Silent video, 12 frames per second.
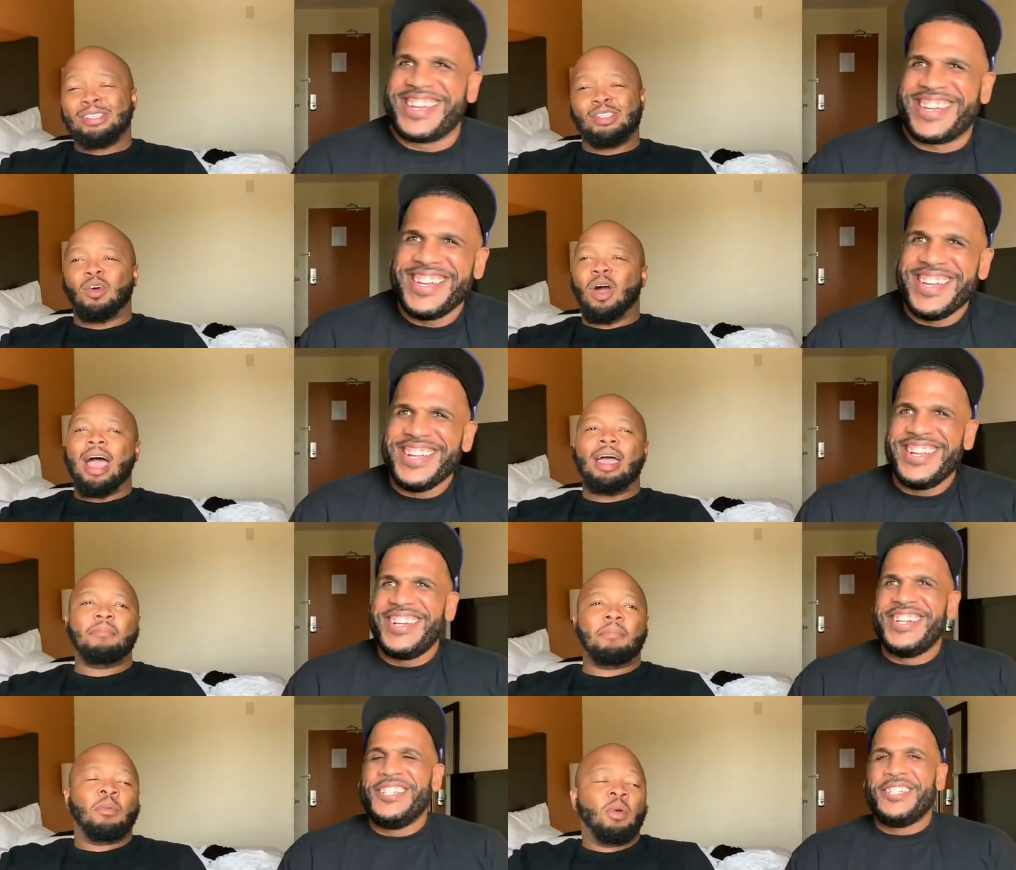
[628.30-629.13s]
Speaker 1: like,
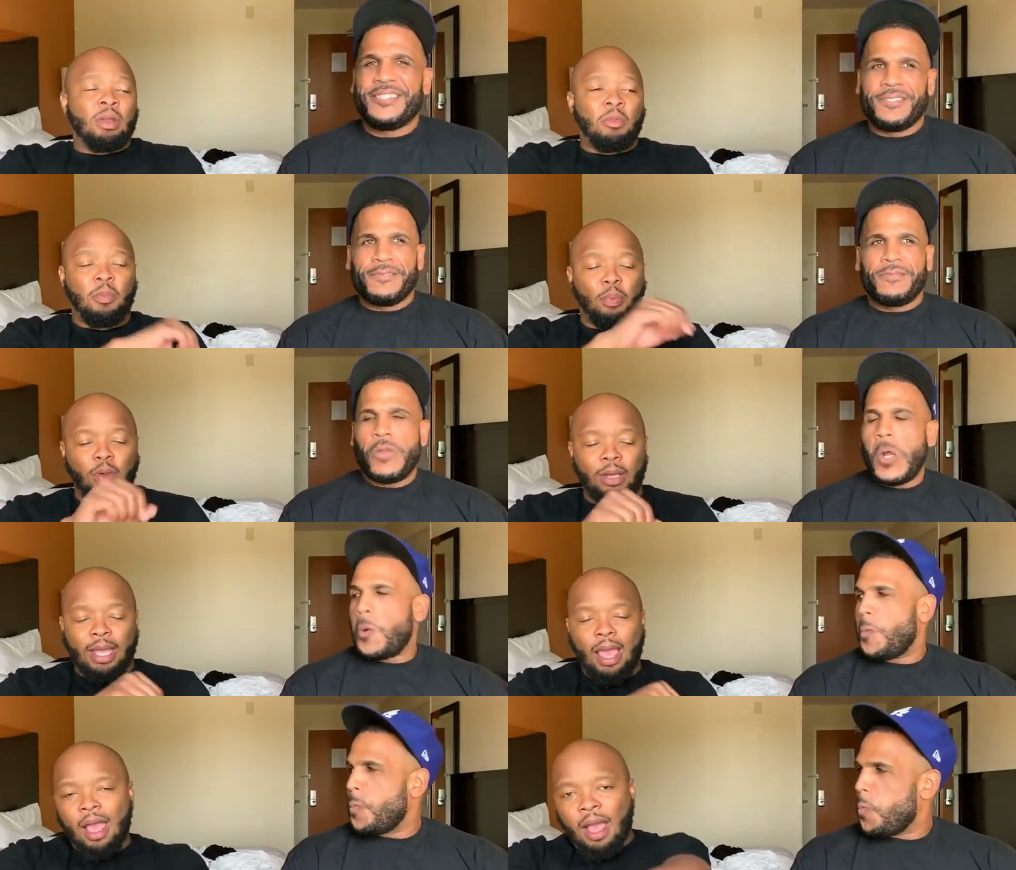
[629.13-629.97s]
so I, when
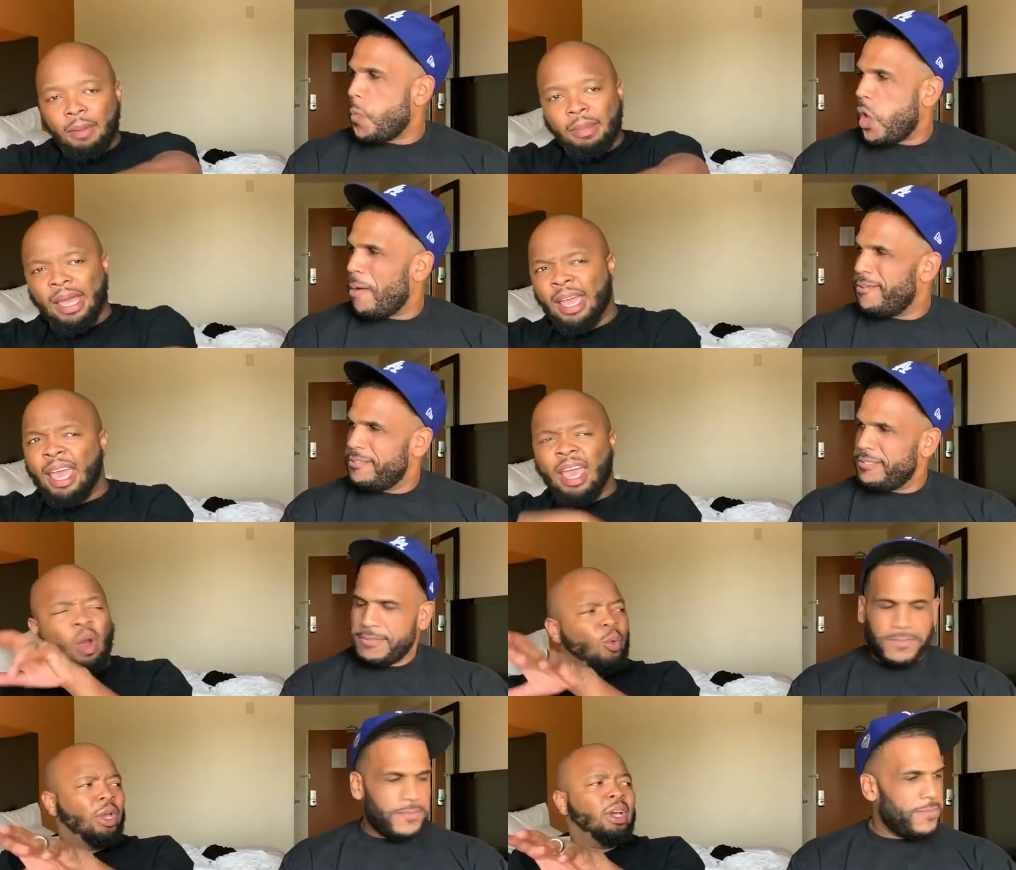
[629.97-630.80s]
we're pulling out, I'm
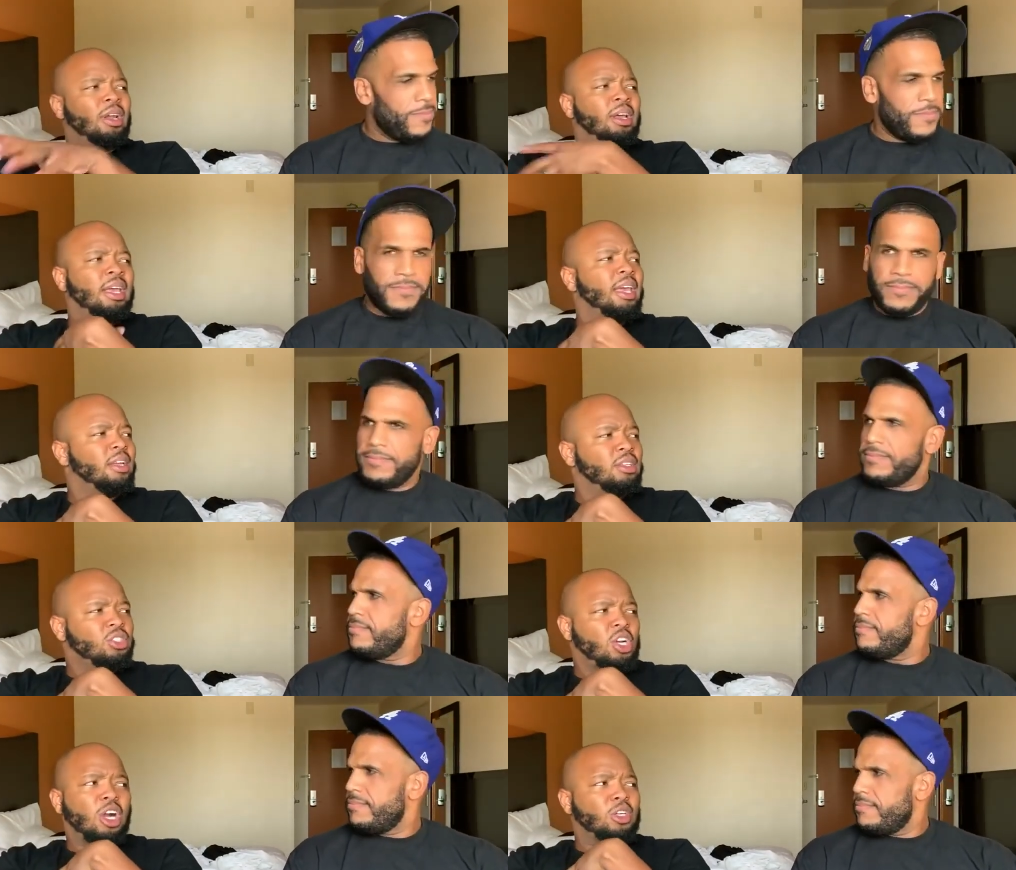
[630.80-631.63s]
like, hey, are we gonna
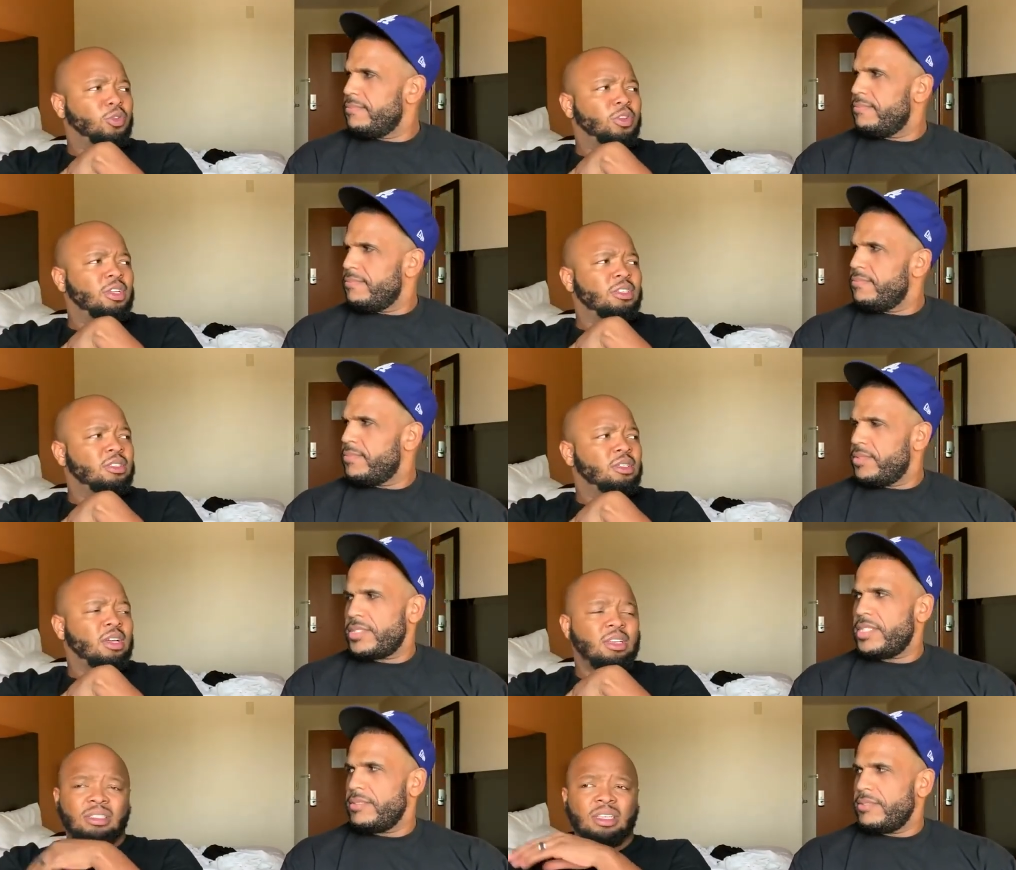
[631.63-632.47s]
get charged for
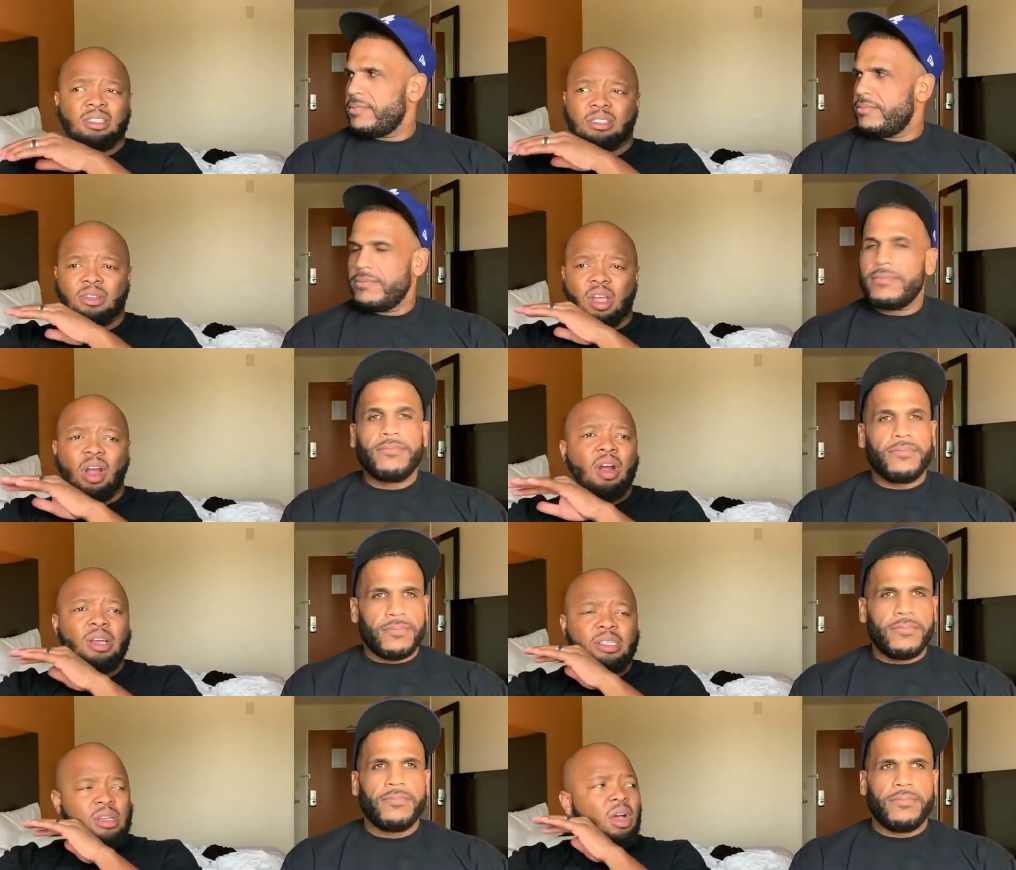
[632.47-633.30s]
this? Because this
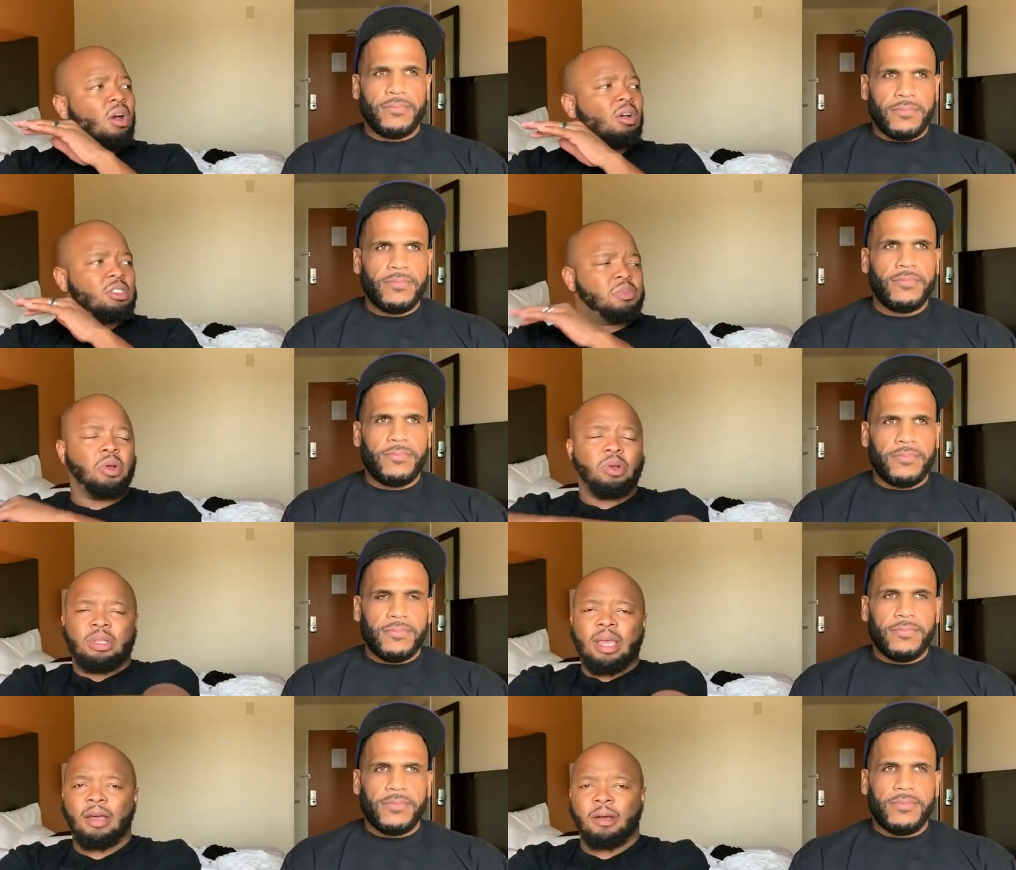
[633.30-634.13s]
car is all
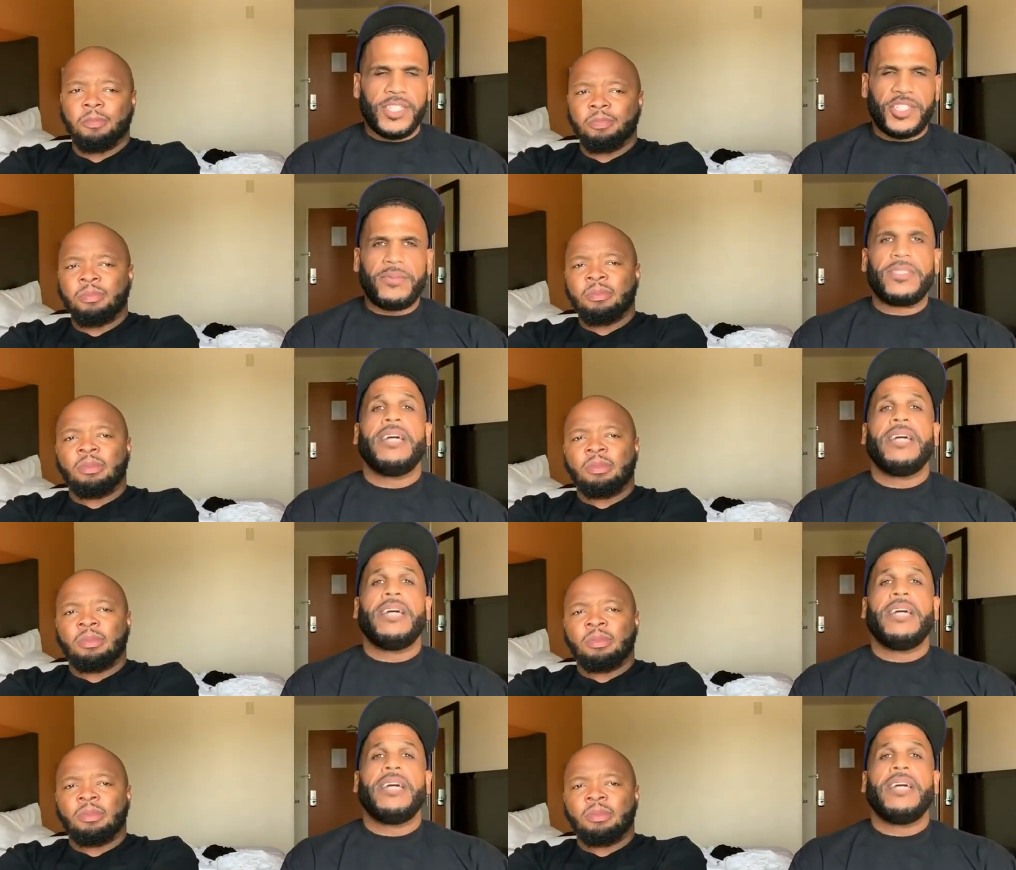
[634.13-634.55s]
smoked out. And she